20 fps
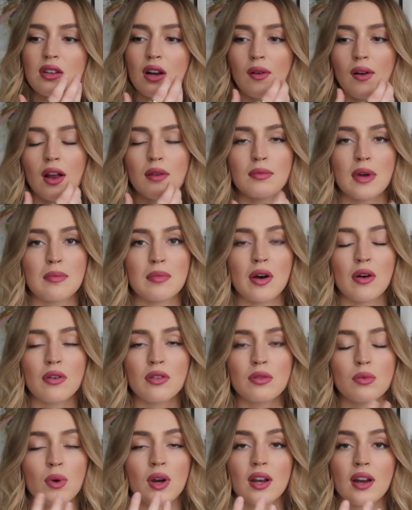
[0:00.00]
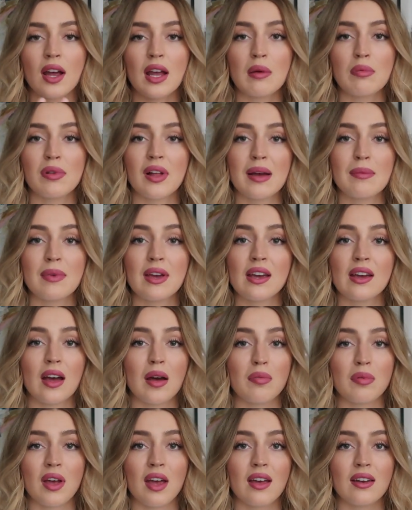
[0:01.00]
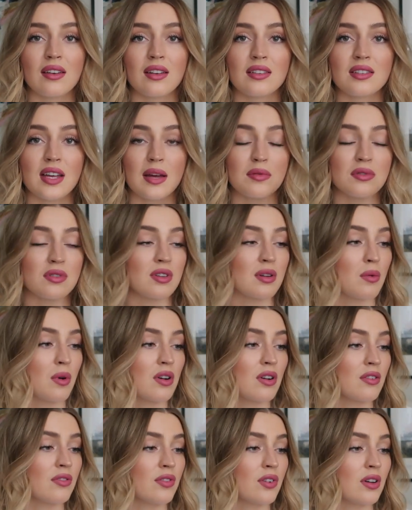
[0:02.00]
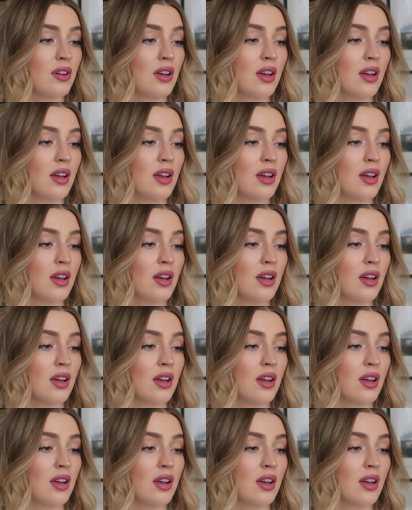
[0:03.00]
around my mouth when I apply makeup, and it's absolutely wonderful.